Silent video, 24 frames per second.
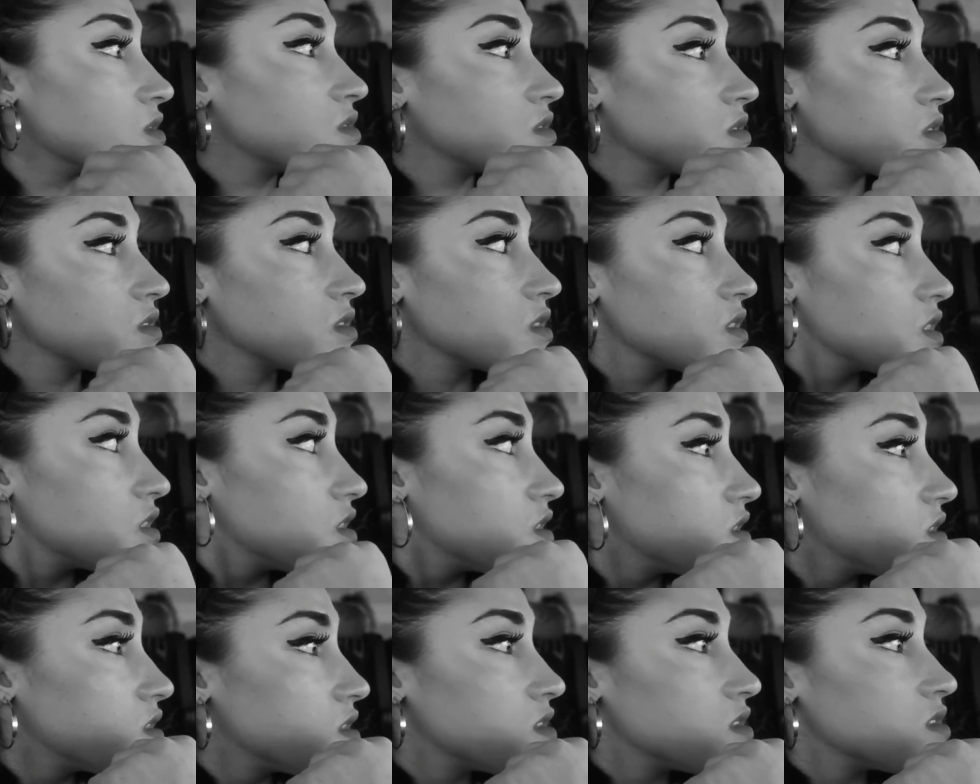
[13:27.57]
creating the
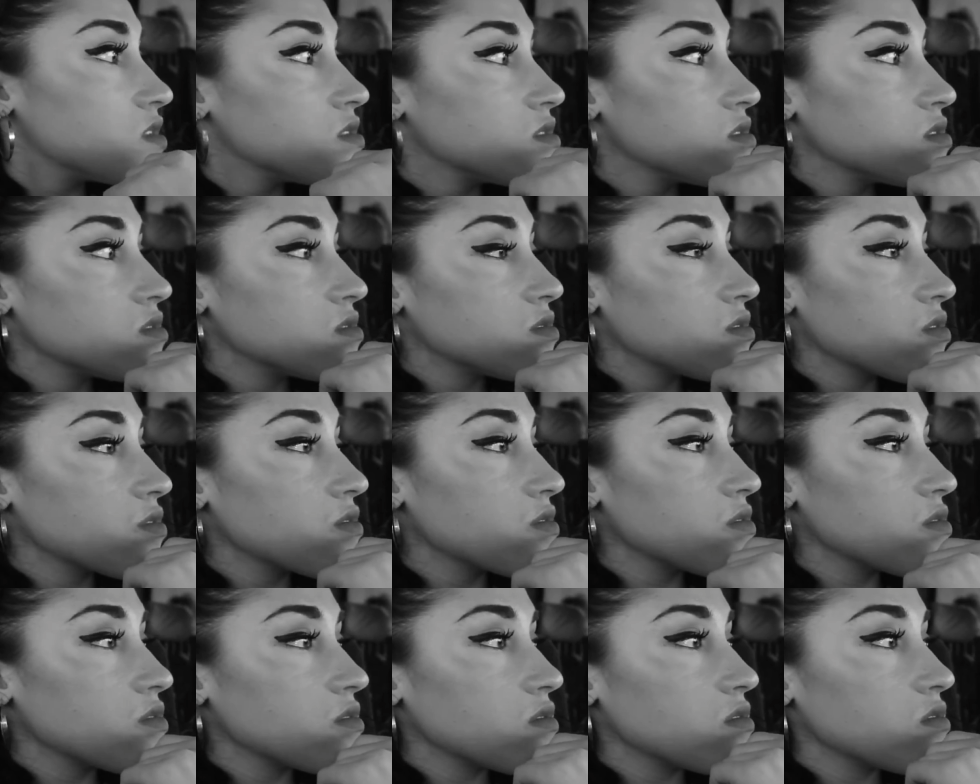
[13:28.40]
beautiful
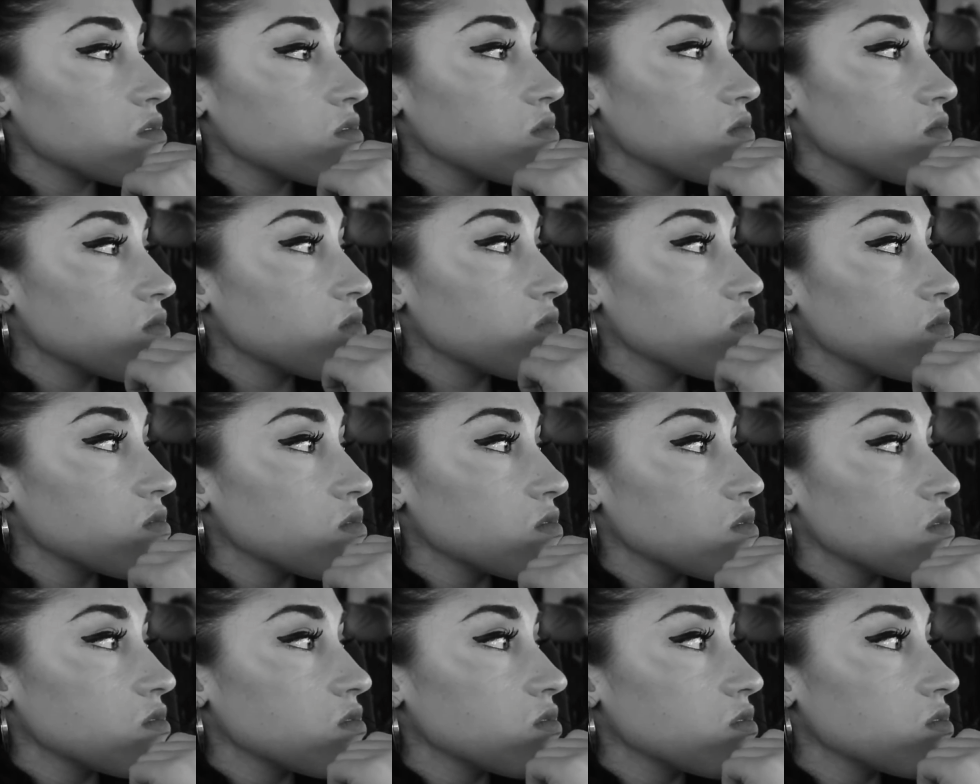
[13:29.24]
masterpiece that is
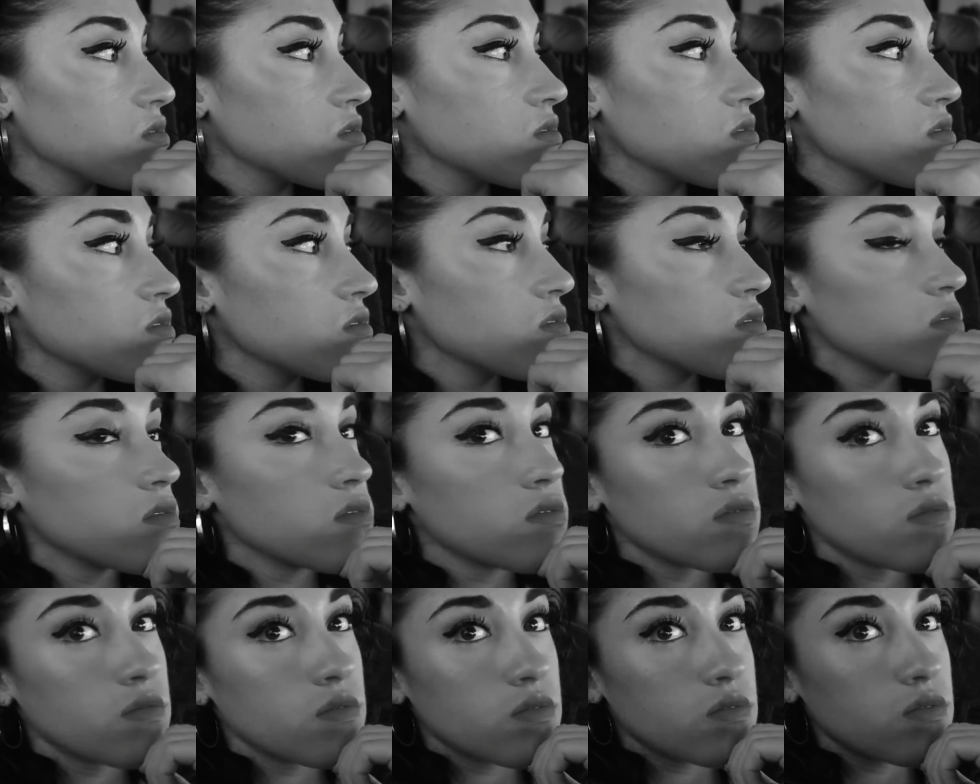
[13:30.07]
unapologetically me.
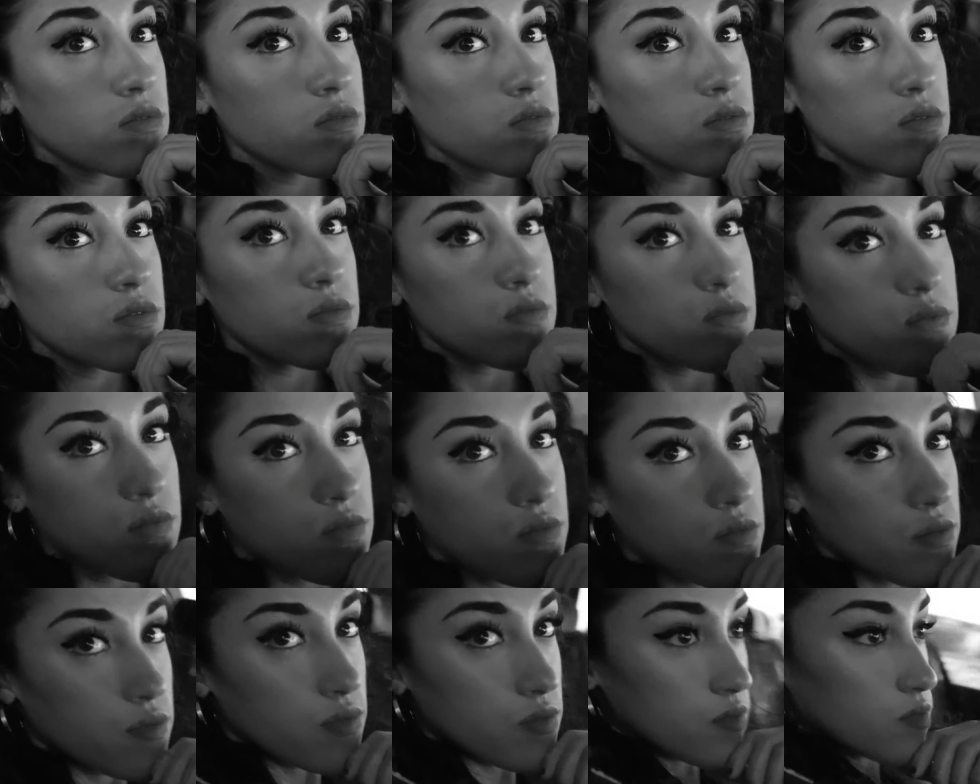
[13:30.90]
We
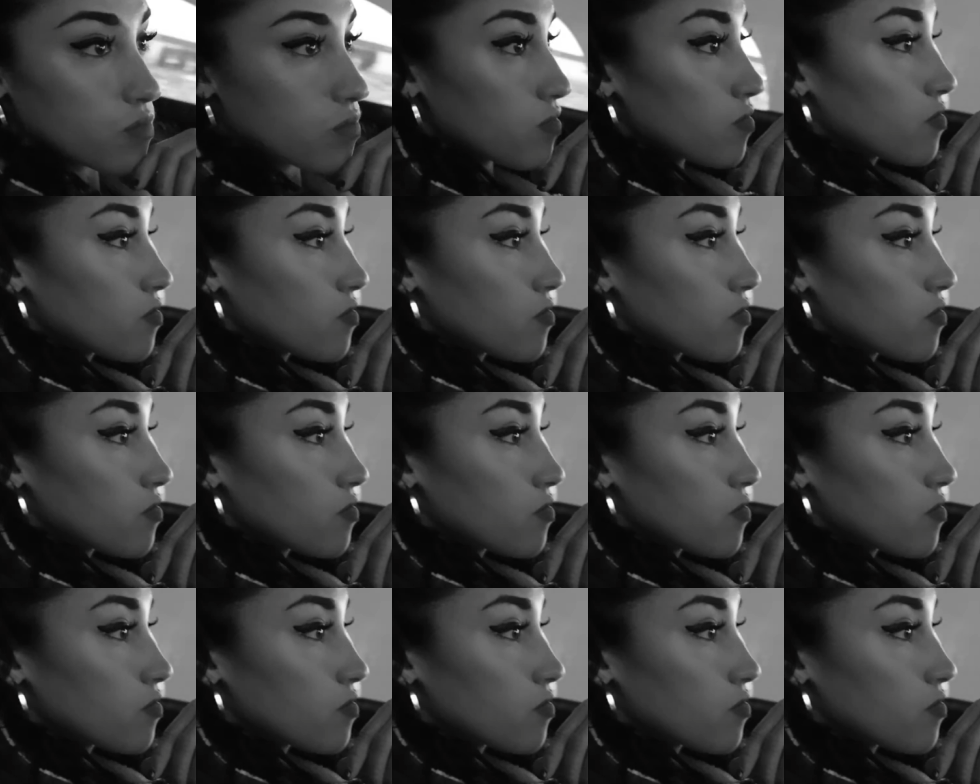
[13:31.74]
become more